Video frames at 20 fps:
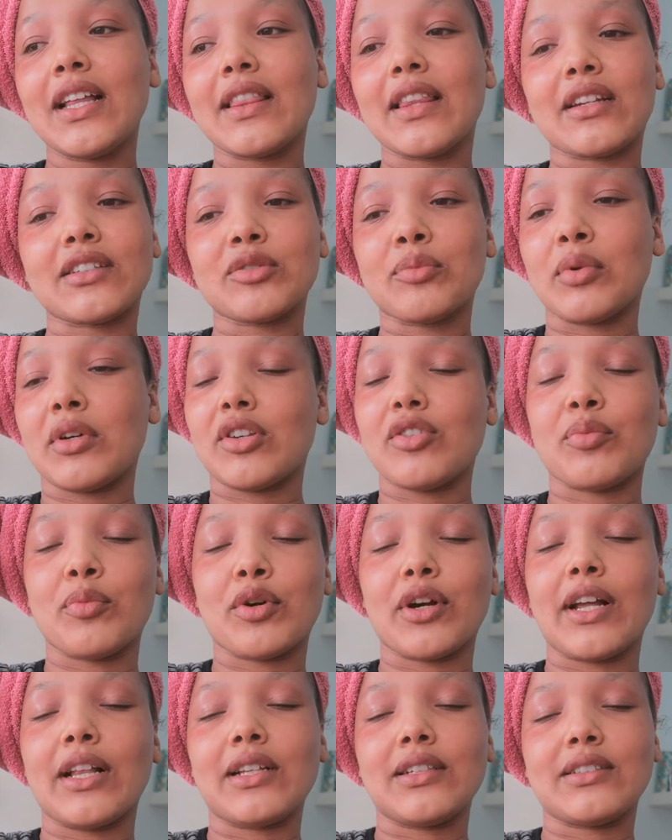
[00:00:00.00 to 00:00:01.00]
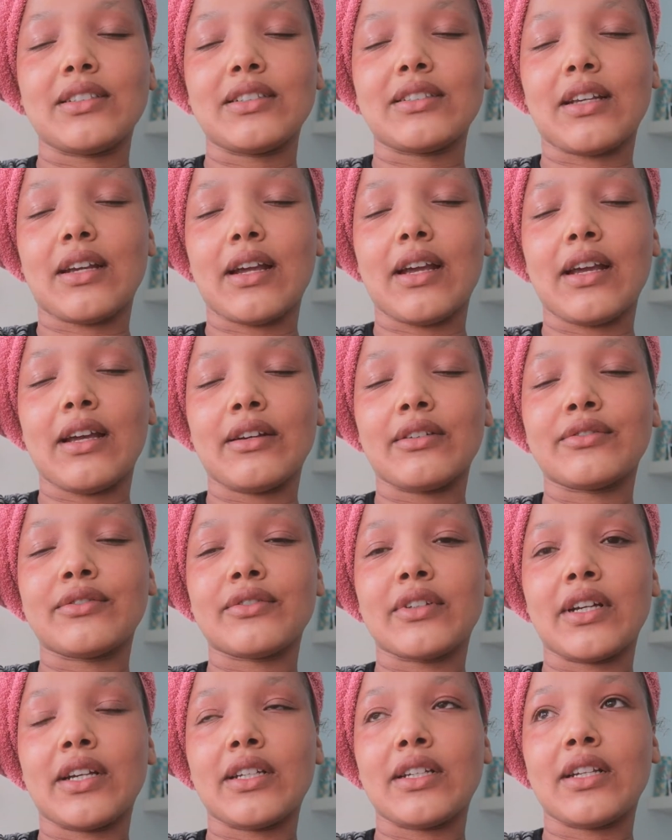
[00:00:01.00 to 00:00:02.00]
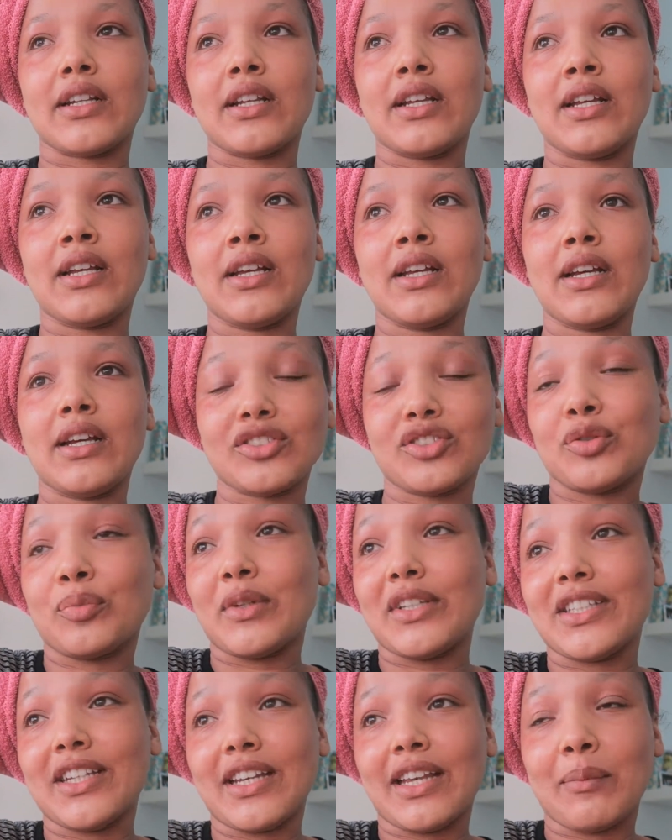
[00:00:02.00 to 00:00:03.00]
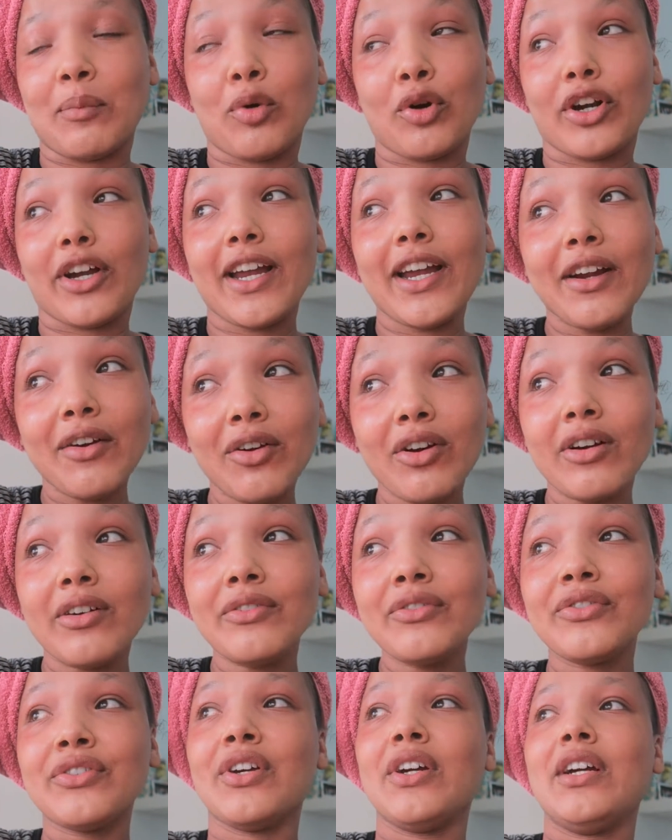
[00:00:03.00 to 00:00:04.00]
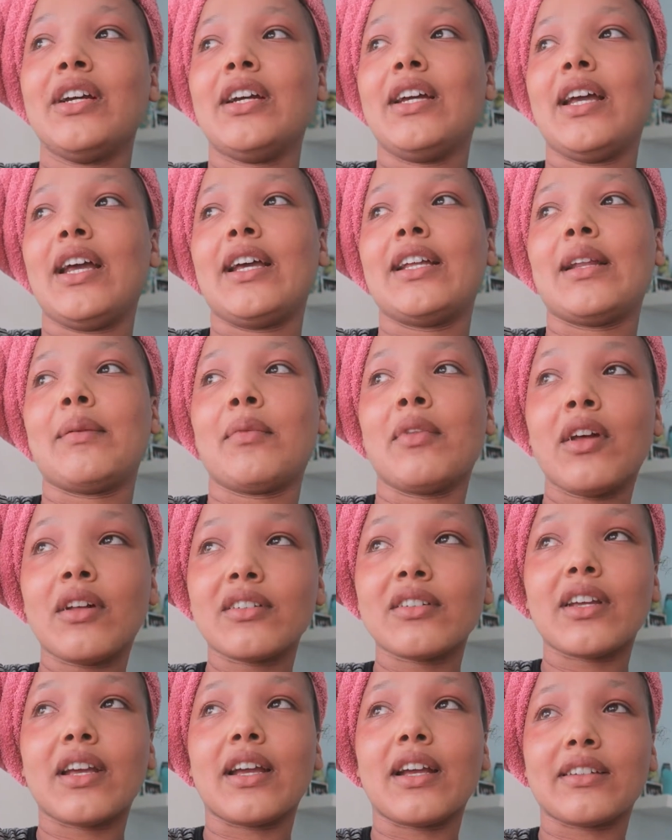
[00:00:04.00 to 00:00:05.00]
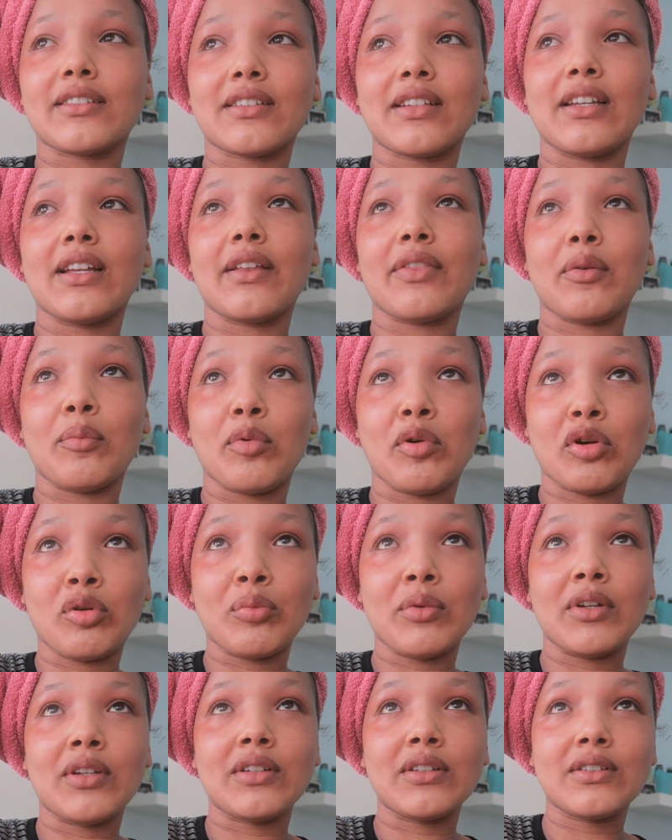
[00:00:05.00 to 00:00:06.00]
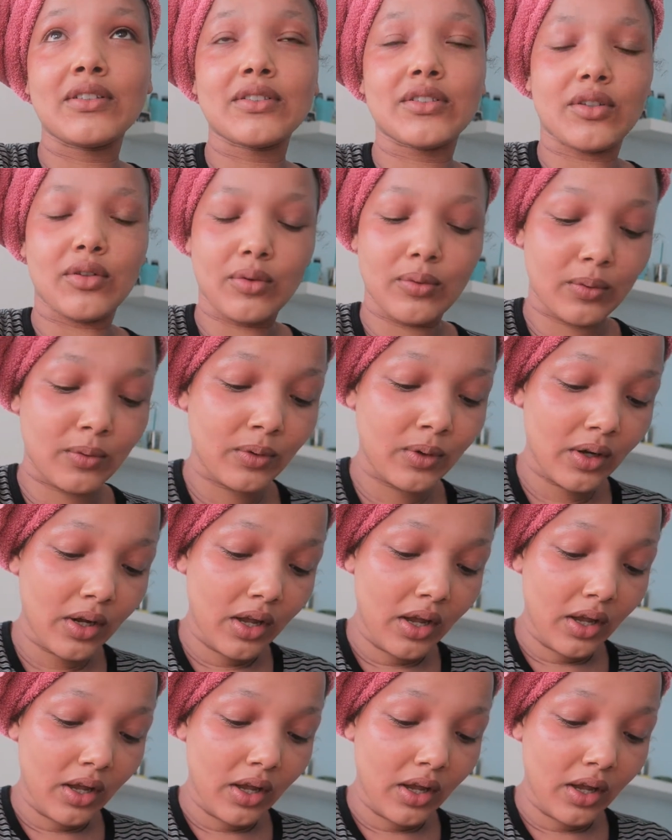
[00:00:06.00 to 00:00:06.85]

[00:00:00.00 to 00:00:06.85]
there's a bunch more allergies I have and I should be taking more care of, and I'm not actually at the moment, so...